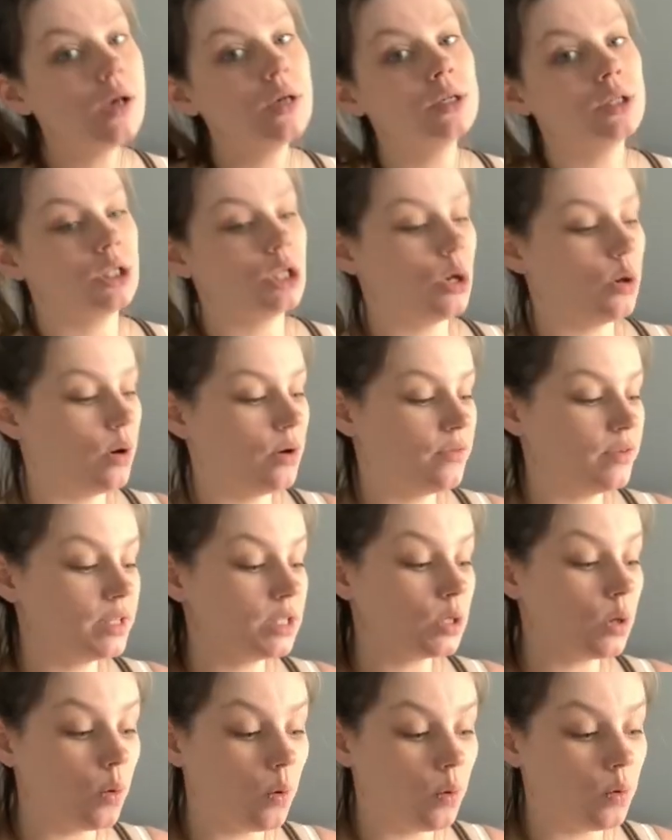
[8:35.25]
So if it's
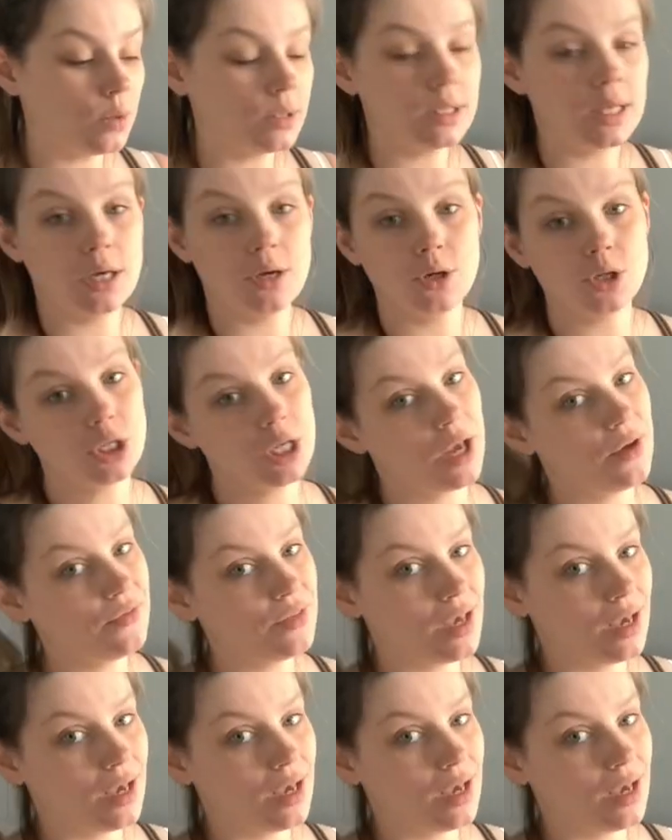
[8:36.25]
cold, they usually have the